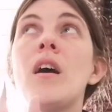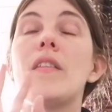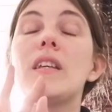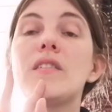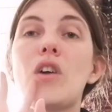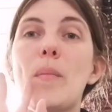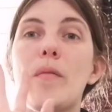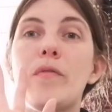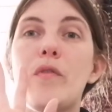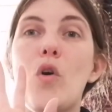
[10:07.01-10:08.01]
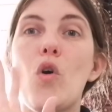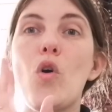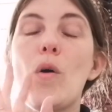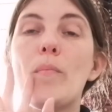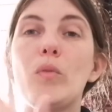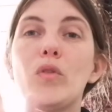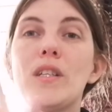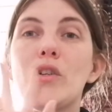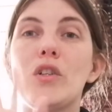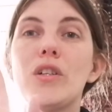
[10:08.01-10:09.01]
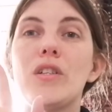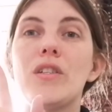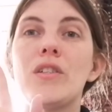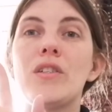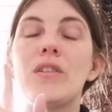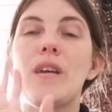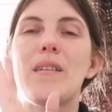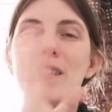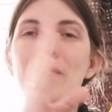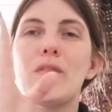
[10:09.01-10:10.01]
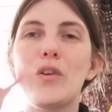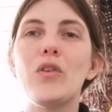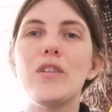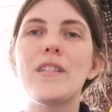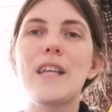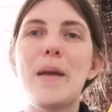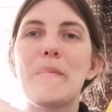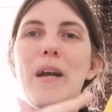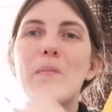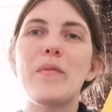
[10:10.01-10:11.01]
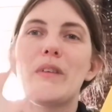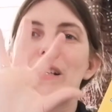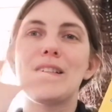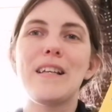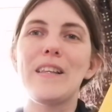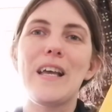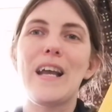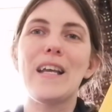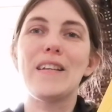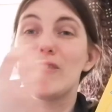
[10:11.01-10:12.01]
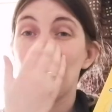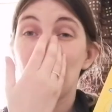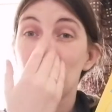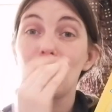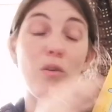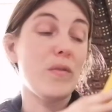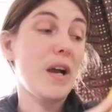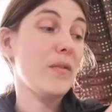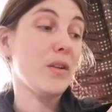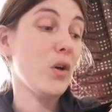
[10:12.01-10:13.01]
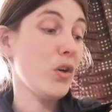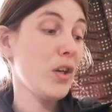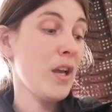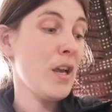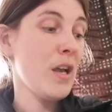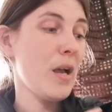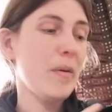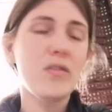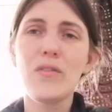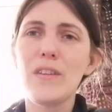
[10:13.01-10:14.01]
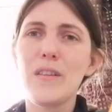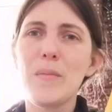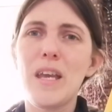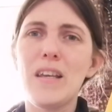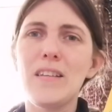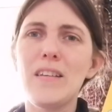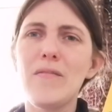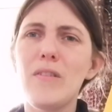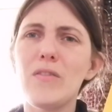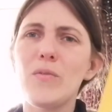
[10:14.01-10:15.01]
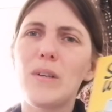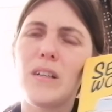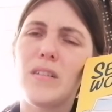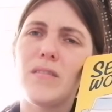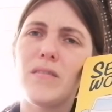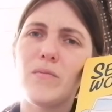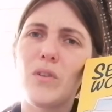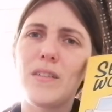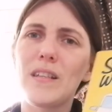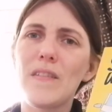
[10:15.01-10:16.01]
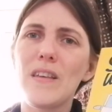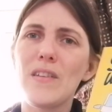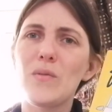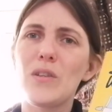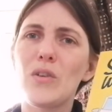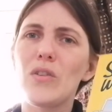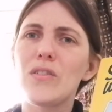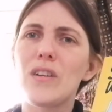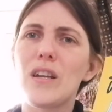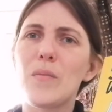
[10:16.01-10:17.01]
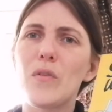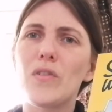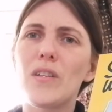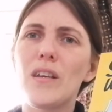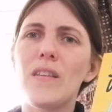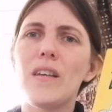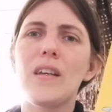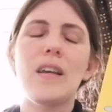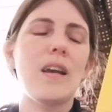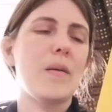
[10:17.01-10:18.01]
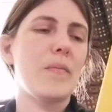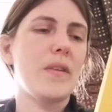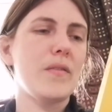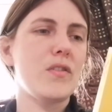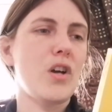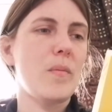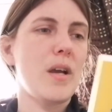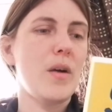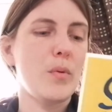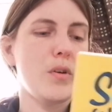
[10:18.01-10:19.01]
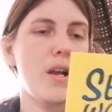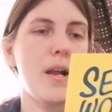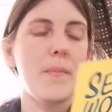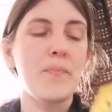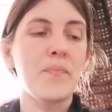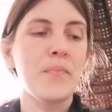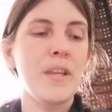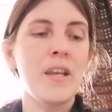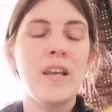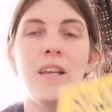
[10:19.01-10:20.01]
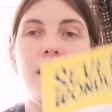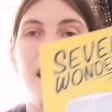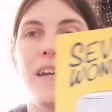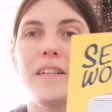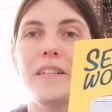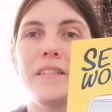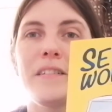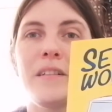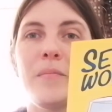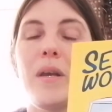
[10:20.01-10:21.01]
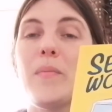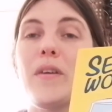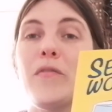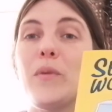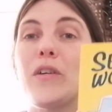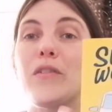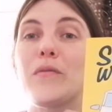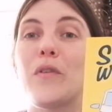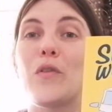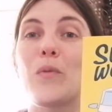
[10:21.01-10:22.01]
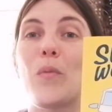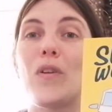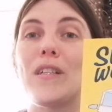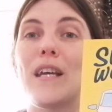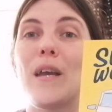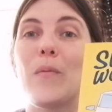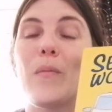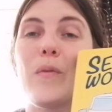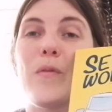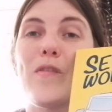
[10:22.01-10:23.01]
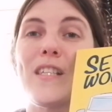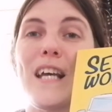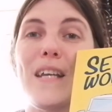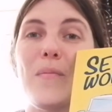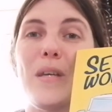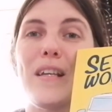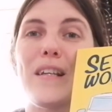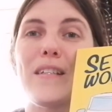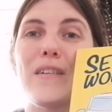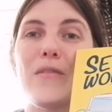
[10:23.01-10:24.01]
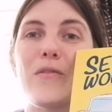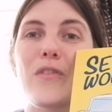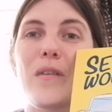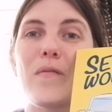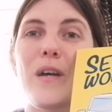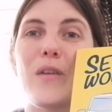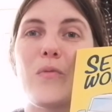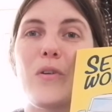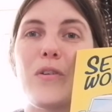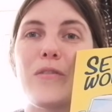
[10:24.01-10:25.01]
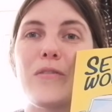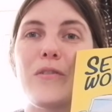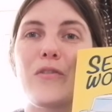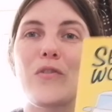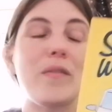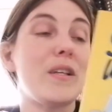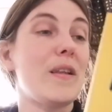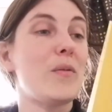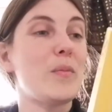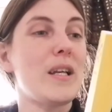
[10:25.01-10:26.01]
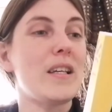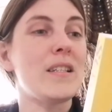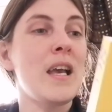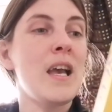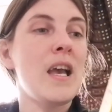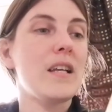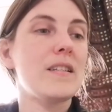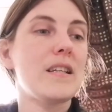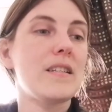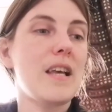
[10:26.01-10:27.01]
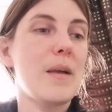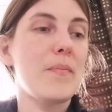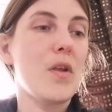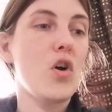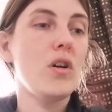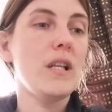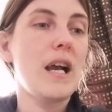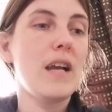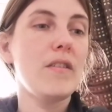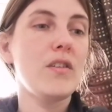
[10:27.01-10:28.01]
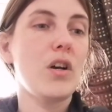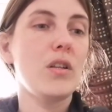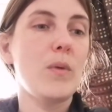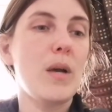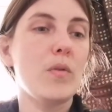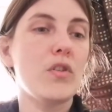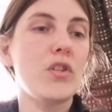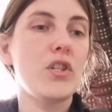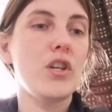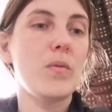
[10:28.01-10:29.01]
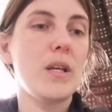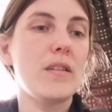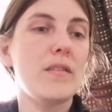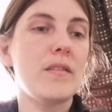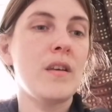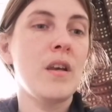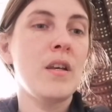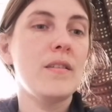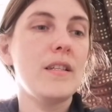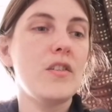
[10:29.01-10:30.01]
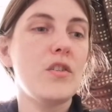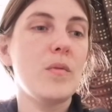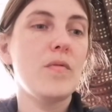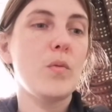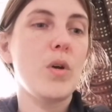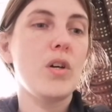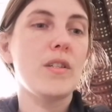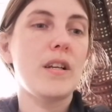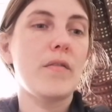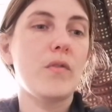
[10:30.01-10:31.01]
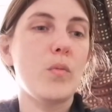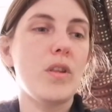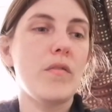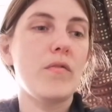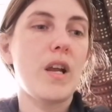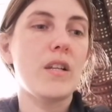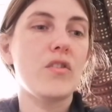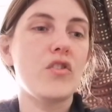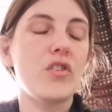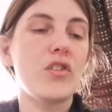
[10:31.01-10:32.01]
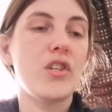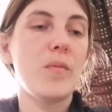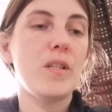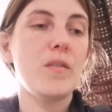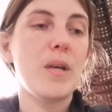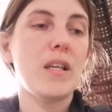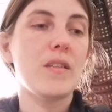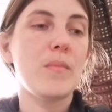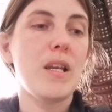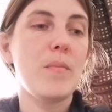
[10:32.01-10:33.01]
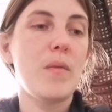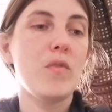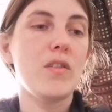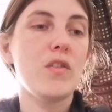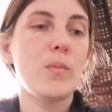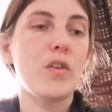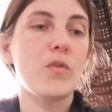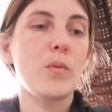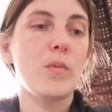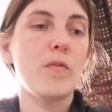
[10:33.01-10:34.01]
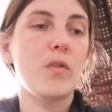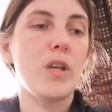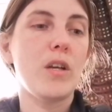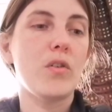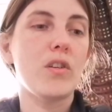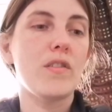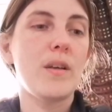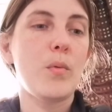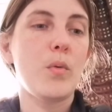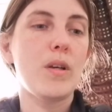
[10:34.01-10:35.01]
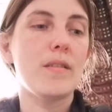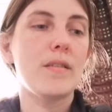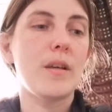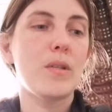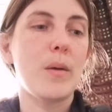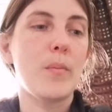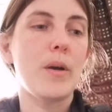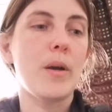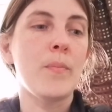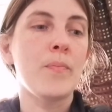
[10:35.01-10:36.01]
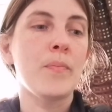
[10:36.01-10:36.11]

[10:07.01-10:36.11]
I think it's got about four multicolored, different colored camper vans in a line. I just love how they look. I don't think they make the Volkswagen ones like these with the colors on anymore, do they? I think they've stopped now. But yeah, maybe if we could afford one one day when we retire, me and Andy will try and find one and go traveling. That would be nice. It says all Iris Holloway wants to do is see some of the world and have fun with her friends. She's determined to make as many memories as possible before they go their separate ways in September.